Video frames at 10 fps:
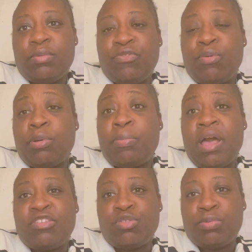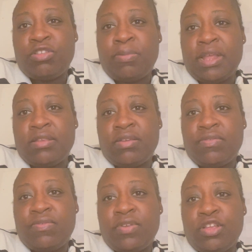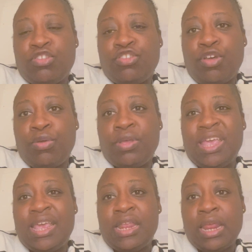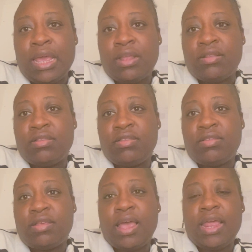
from a personal perspective. So key dates,